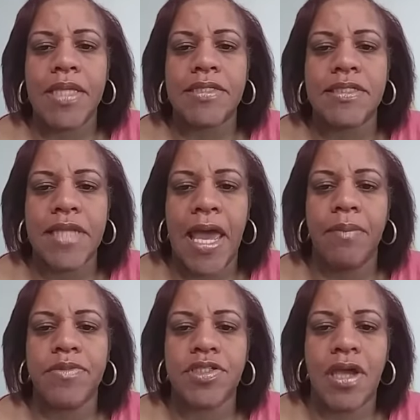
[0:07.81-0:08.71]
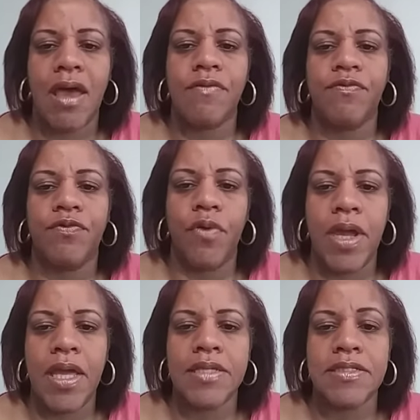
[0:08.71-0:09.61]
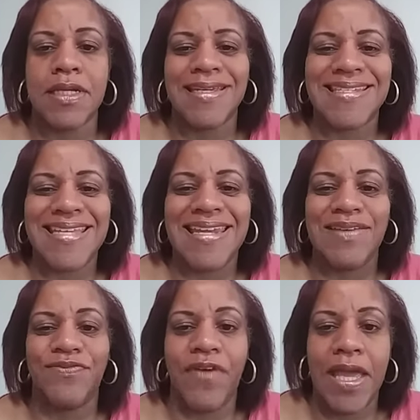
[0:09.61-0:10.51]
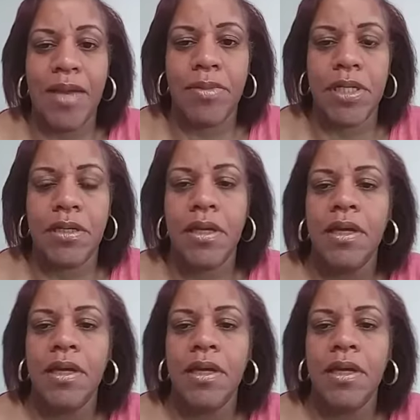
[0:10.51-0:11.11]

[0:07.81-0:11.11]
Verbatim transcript: and Snapchat friends and extended family?